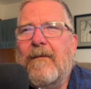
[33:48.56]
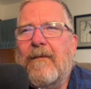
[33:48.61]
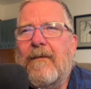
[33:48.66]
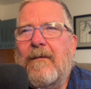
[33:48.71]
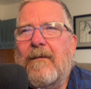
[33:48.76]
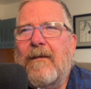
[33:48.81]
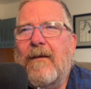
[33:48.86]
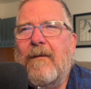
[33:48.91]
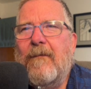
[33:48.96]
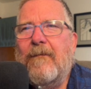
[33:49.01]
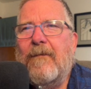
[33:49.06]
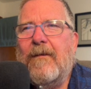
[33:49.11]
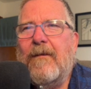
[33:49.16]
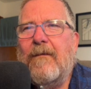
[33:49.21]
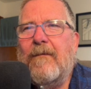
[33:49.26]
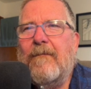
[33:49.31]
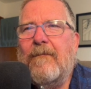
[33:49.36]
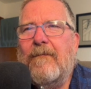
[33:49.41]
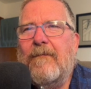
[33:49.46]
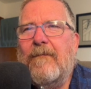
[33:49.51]
There we
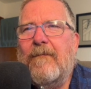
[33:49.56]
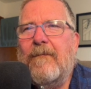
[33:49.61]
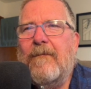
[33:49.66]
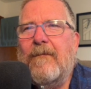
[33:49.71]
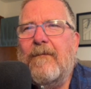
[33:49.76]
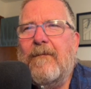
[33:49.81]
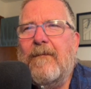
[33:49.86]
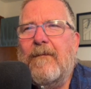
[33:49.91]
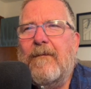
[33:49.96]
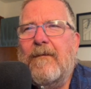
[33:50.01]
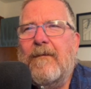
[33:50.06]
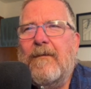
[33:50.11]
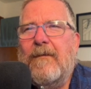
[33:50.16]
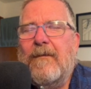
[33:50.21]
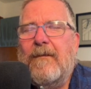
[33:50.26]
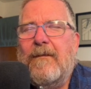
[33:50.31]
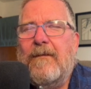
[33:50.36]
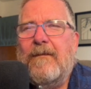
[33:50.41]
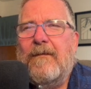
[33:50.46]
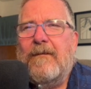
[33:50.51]
go.
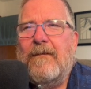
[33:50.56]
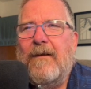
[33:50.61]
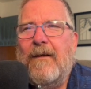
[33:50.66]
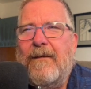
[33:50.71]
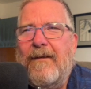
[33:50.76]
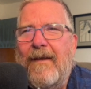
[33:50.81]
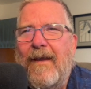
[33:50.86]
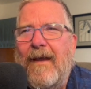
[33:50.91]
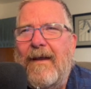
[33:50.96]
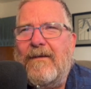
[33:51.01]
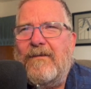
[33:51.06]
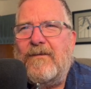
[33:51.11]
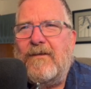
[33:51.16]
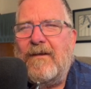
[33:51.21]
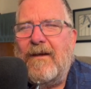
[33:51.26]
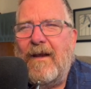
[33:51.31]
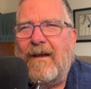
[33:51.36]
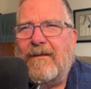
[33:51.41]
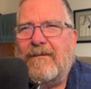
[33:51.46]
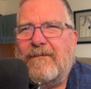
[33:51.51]
Now the
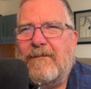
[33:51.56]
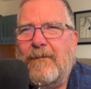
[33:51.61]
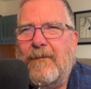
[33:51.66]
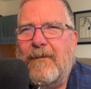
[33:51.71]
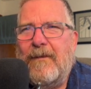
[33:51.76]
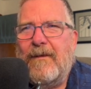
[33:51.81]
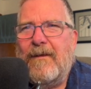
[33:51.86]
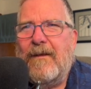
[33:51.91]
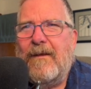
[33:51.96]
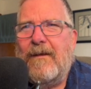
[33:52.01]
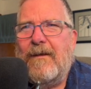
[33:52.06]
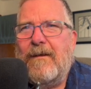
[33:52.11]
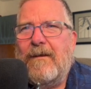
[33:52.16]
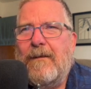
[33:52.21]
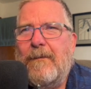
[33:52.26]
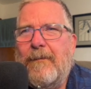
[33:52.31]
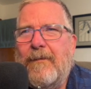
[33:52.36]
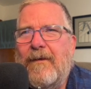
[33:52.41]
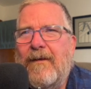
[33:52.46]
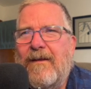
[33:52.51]
edging has to be a
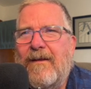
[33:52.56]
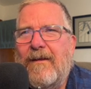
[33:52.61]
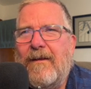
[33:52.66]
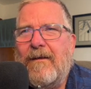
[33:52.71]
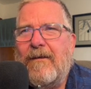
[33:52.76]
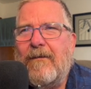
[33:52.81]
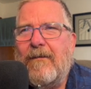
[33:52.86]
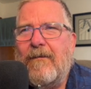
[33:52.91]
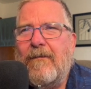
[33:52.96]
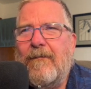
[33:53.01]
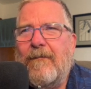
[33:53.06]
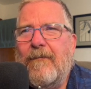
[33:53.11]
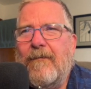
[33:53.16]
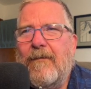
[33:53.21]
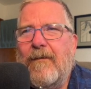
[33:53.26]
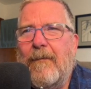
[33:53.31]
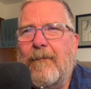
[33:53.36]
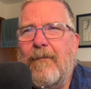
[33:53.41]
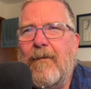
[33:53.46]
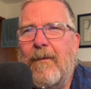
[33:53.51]
little bit thicker.
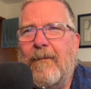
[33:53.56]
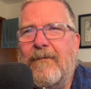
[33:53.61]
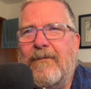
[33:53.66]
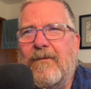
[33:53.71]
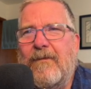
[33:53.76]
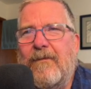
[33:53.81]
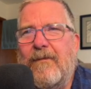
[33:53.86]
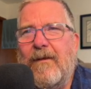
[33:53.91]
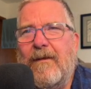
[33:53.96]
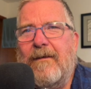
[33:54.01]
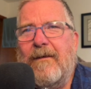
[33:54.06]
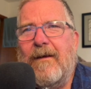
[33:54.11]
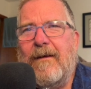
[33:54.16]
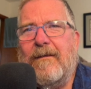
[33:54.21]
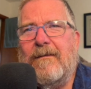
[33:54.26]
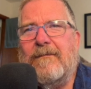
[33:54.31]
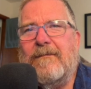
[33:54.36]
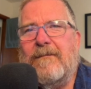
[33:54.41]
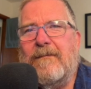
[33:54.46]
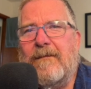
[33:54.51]
I'll probably do that
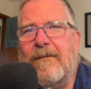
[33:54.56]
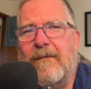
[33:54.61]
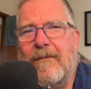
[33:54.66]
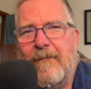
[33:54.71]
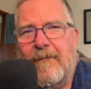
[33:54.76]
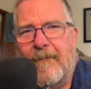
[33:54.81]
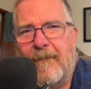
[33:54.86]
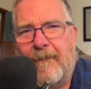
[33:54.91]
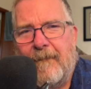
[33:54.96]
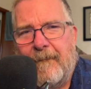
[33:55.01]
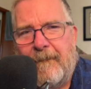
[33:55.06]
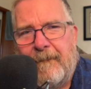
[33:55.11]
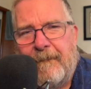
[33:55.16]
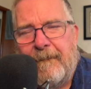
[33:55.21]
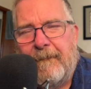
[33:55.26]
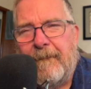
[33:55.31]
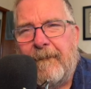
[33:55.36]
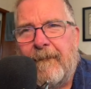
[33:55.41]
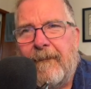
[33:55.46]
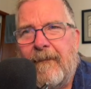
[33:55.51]
next.
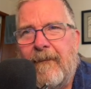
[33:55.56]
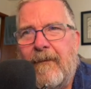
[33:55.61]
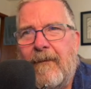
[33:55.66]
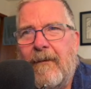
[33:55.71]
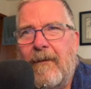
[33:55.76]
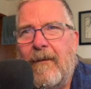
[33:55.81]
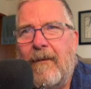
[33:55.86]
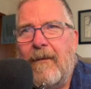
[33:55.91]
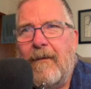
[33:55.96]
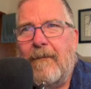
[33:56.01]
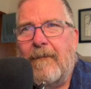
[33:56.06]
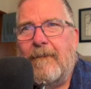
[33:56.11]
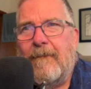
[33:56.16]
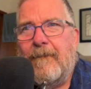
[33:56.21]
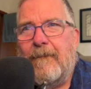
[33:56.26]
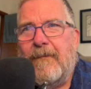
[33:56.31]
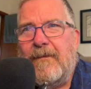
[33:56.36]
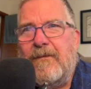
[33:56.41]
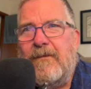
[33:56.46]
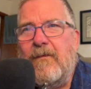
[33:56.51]

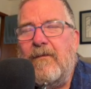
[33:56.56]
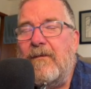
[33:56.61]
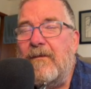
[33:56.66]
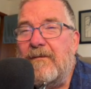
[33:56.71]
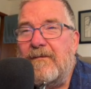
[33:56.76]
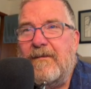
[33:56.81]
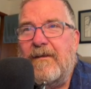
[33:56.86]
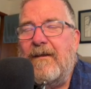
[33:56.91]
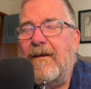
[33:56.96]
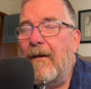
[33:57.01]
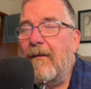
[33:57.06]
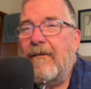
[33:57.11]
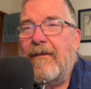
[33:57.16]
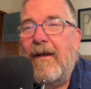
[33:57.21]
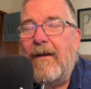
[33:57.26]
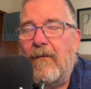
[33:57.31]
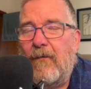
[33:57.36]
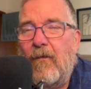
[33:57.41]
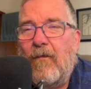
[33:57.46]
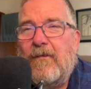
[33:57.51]
But you can see now
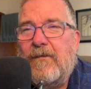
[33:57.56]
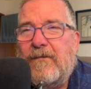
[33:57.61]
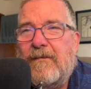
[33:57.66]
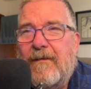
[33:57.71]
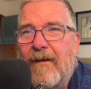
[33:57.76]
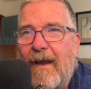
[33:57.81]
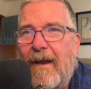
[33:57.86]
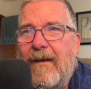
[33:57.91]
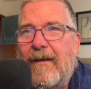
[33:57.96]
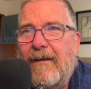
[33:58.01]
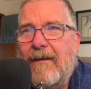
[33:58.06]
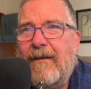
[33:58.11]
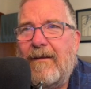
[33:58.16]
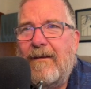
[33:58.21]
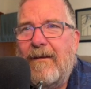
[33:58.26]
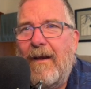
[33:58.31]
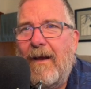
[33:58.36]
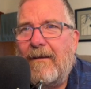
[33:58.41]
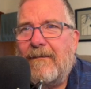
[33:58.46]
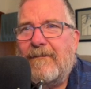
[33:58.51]
that looks like,
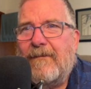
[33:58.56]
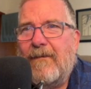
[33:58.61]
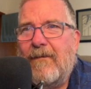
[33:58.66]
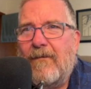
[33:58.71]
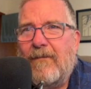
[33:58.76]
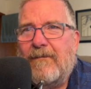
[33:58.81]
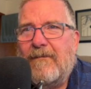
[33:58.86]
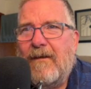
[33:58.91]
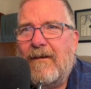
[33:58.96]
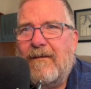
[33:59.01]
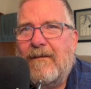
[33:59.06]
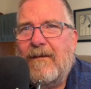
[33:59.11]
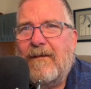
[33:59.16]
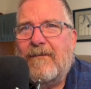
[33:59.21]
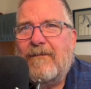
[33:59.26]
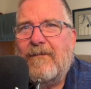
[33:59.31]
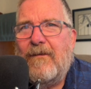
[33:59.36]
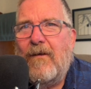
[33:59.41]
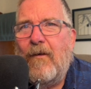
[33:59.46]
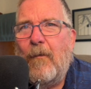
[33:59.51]
yes, it looks like
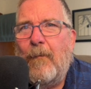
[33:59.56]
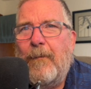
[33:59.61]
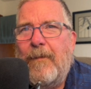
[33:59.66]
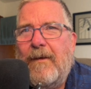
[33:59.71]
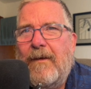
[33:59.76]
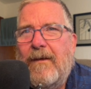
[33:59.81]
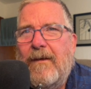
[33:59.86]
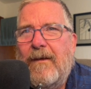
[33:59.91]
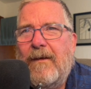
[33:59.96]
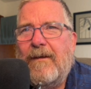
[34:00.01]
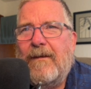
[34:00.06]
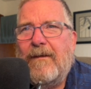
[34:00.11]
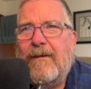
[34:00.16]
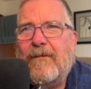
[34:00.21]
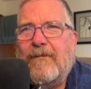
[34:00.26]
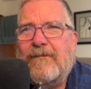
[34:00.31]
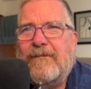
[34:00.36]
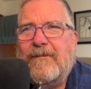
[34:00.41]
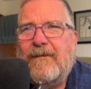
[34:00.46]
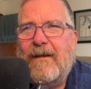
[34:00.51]
there's an opening and it
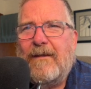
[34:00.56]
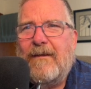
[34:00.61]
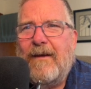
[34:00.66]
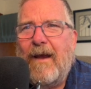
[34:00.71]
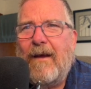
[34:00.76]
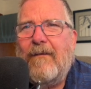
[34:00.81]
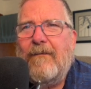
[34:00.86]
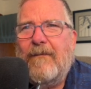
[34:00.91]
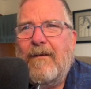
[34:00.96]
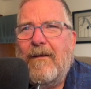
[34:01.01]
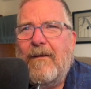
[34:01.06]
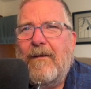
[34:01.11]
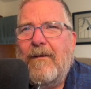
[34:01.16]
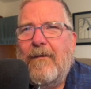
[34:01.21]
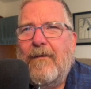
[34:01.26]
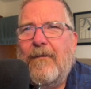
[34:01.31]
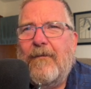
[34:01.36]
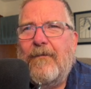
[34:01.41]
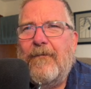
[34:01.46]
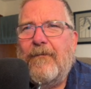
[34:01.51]
goes down
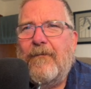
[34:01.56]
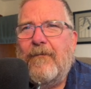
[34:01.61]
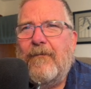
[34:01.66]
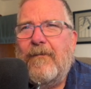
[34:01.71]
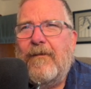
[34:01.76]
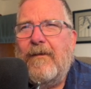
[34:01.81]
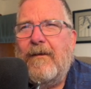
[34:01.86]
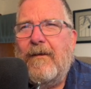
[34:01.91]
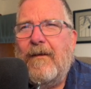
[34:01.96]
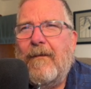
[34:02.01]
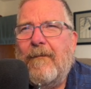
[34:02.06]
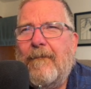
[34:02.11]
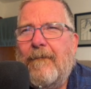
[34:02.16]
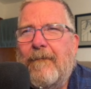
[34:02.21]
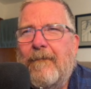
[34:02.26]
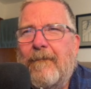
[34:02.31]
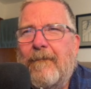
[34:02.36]
through the